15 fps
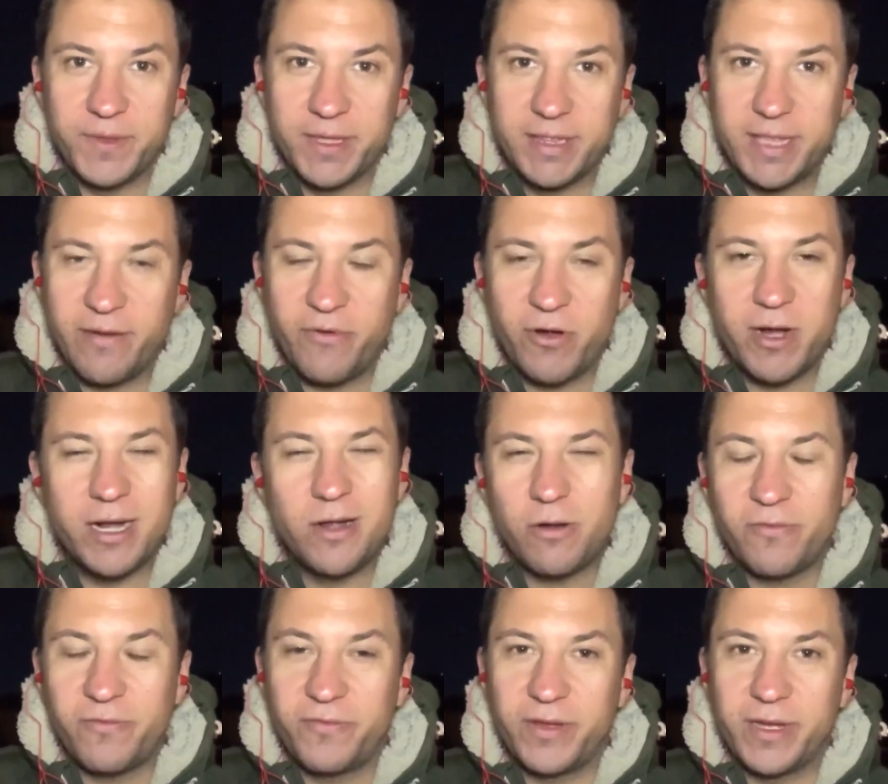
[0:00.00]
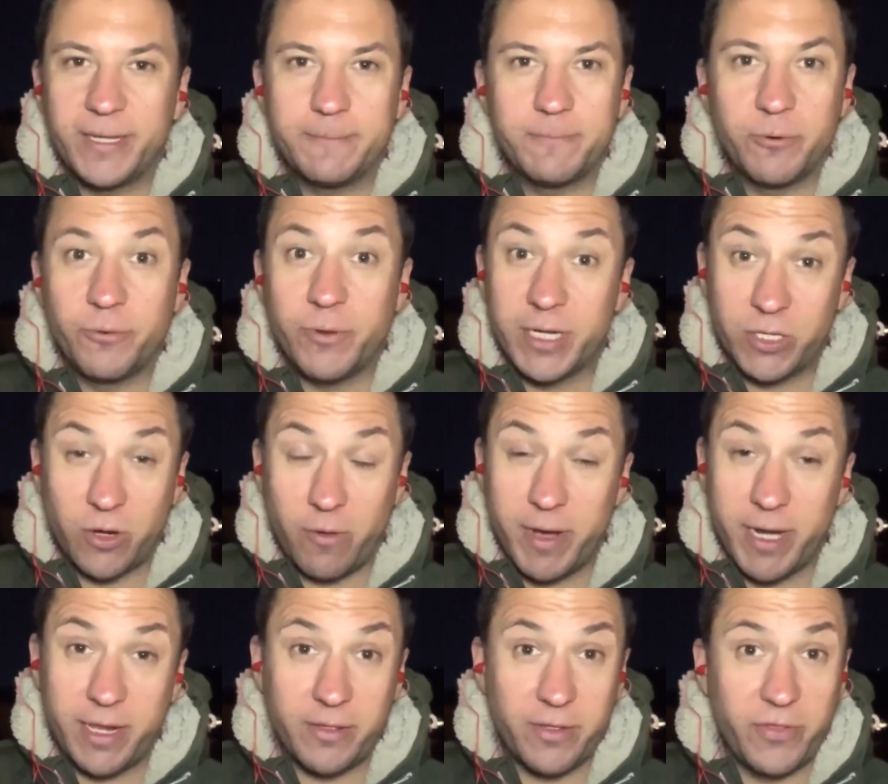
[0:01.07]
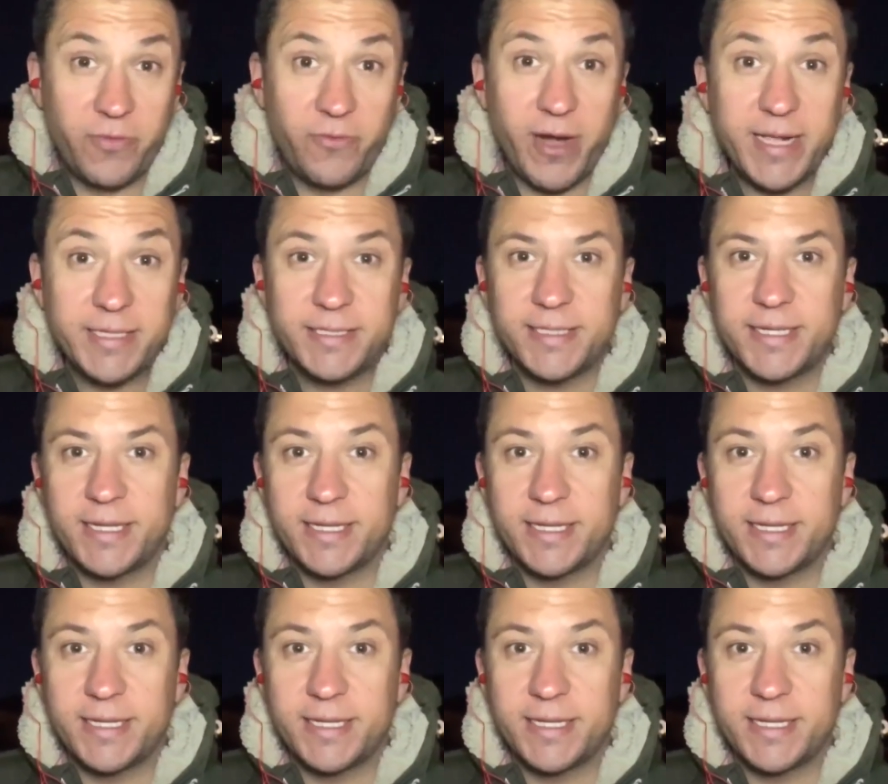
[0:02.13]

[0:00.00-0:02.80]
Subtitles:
there were a lot of rhetoric threats,